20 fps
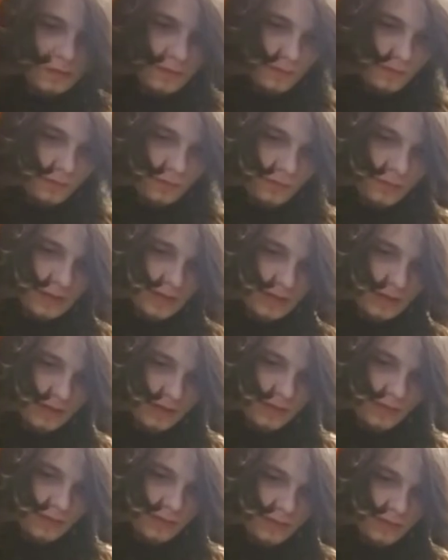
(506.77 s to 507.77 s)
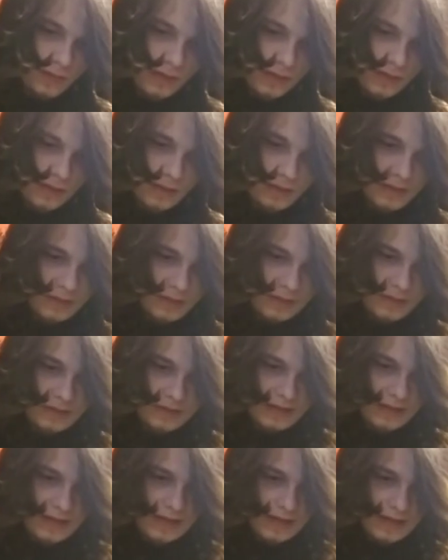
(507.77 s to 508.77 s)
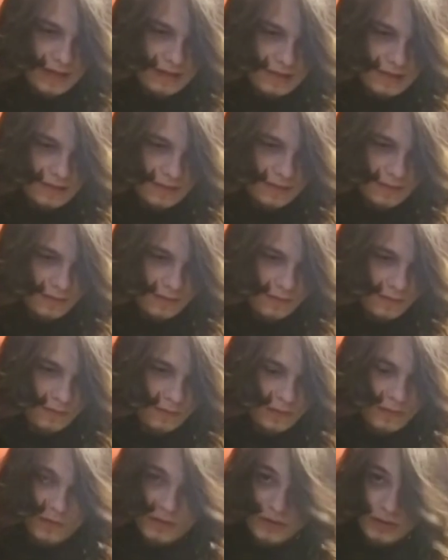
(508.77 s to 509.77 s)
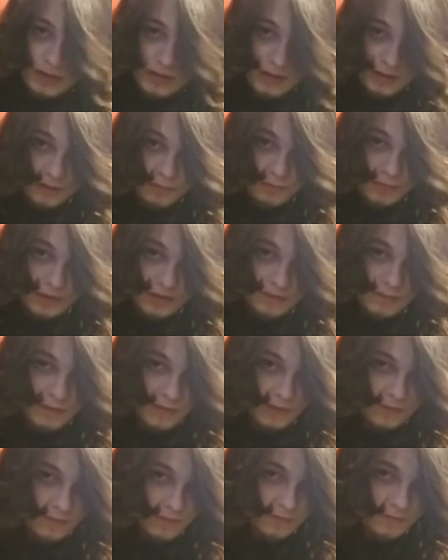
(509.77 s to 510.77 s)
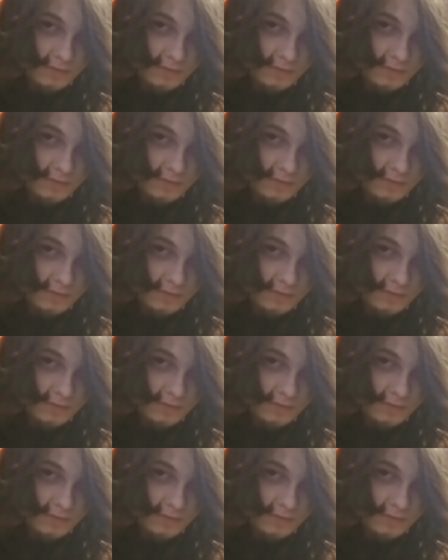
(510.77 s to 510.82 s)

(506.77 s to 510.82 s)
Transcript: We'll get into these guys, which I think are pretty special.